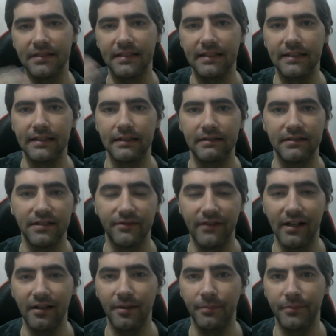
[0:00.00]
the
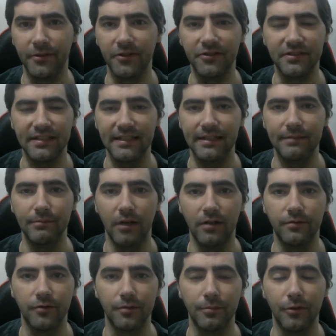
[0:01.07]
developer team
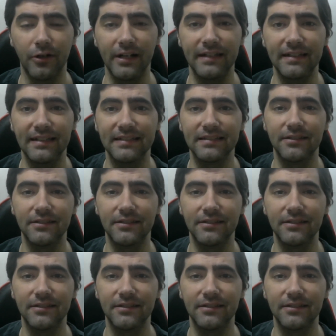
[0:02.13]
over Mirandus,